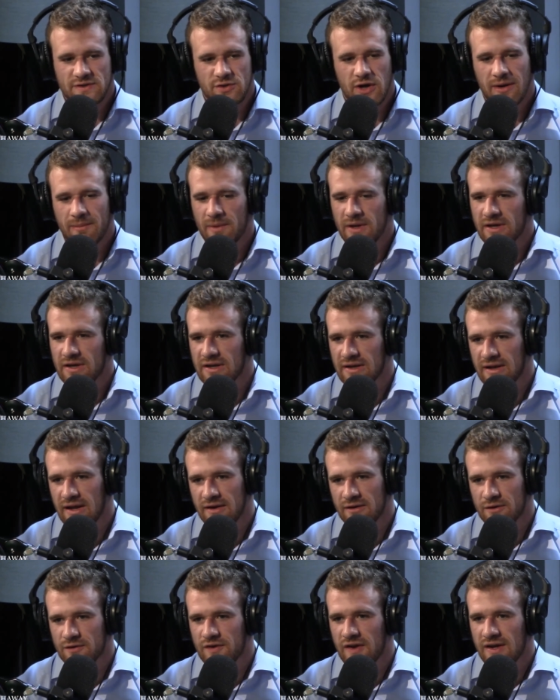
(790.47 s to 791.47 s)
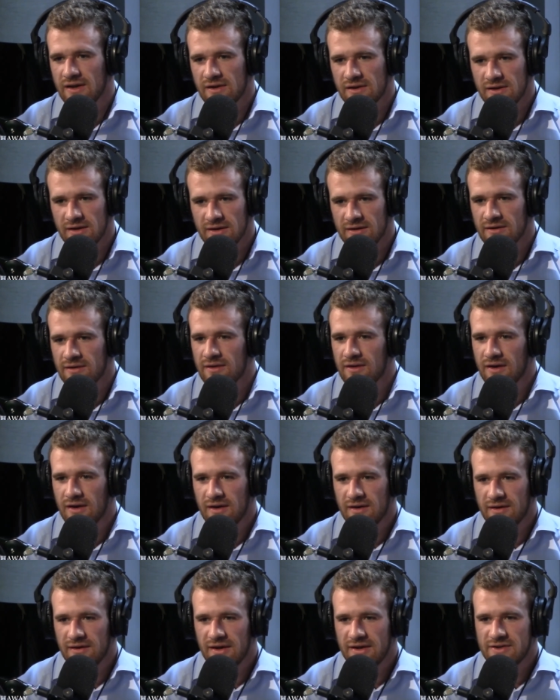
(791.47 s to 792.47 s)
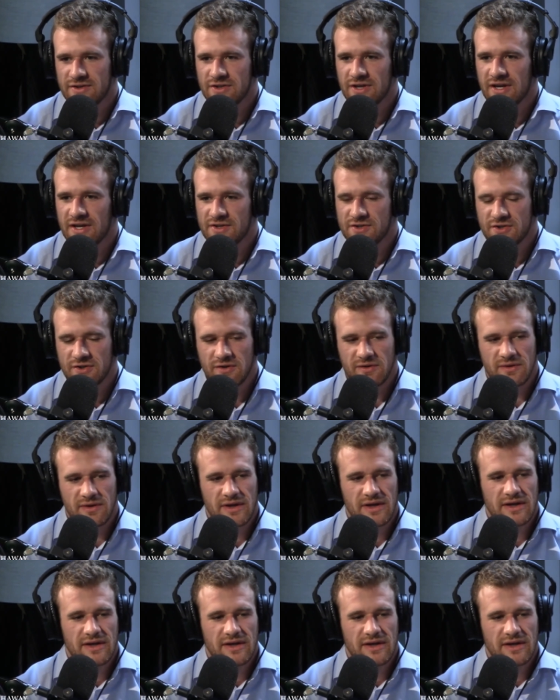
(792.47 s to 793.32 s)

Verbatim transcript: try to make it entertaining and uh, educational.